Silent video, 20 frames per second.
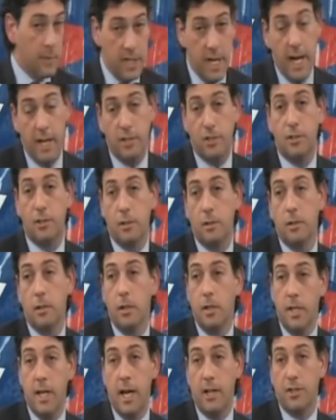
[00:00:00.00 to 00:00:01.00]
Yes,
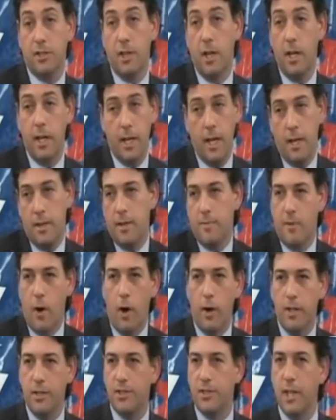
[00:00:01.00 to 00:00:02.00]
yes. And, and they've
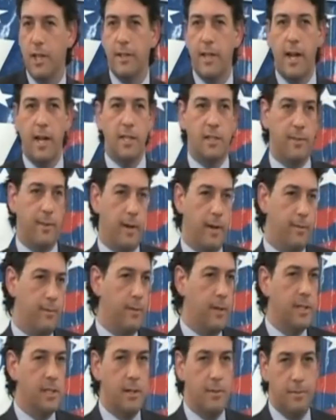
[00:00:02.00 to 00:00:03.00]
already said that, as I've,
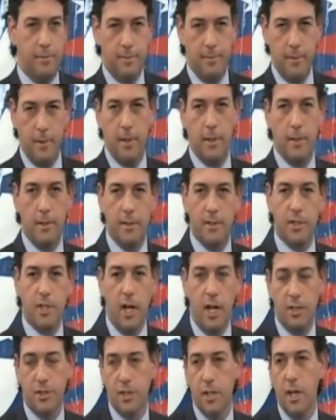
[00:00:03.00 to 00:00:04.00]
as I've uh,
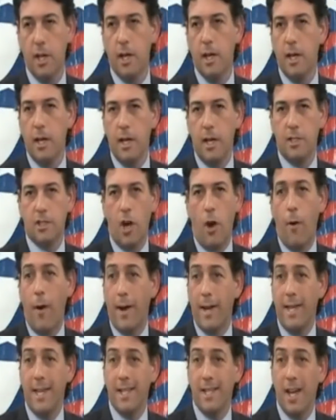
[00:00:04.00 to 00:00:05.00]
discussed. It's
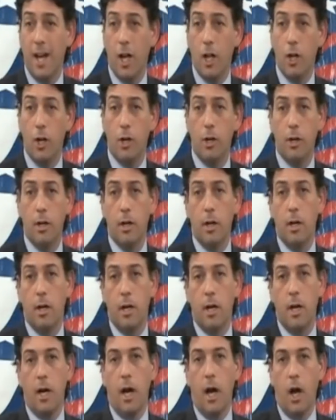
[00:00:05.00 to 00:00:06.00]
already in Heller.
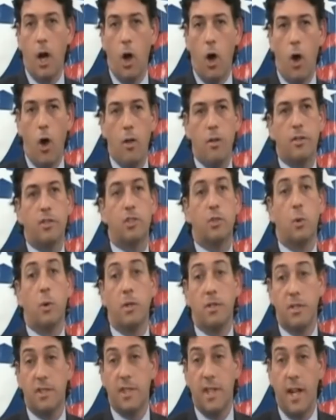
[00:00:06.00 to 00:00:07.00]
Uh, all the
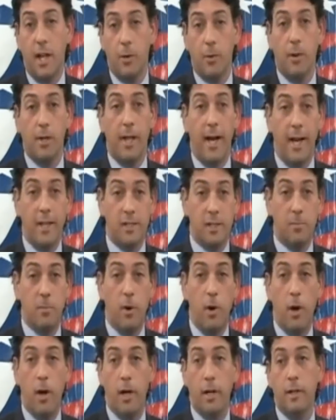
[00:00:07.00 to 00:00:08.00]
sources that Heller relies
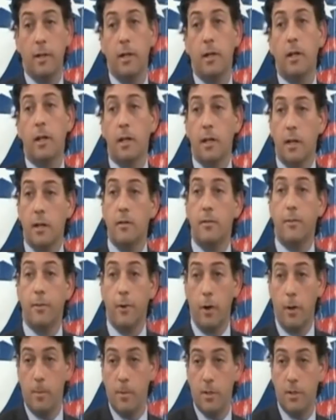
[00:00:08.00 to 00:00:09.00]
upon
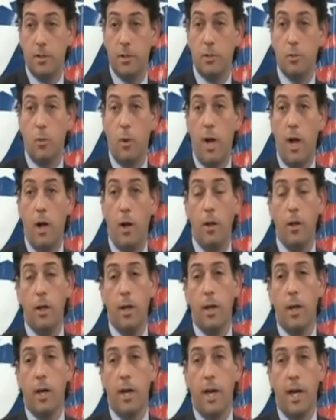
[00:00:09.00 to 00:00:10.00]
confirm this as well.
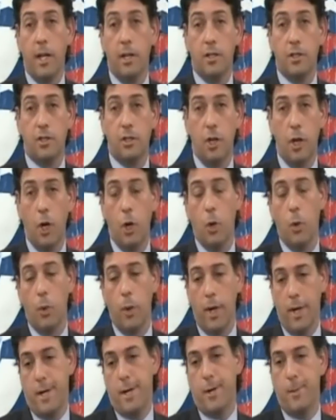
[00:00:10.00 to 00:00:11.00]
And
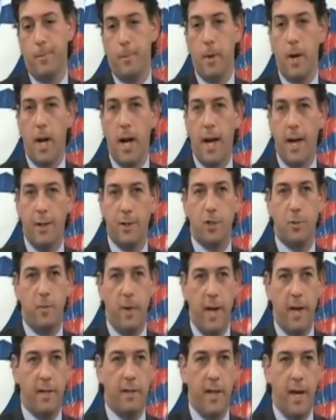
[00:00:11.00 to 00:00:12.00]
so um, I
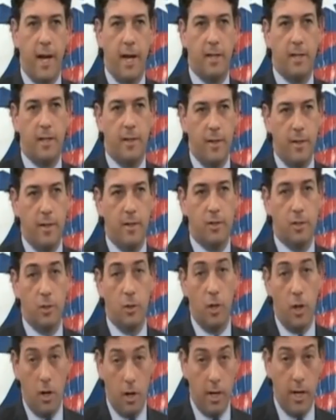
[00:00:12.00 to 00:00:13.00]
expect that uh, so
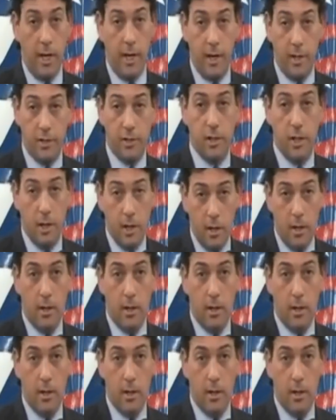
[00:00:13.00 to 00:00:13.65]
long as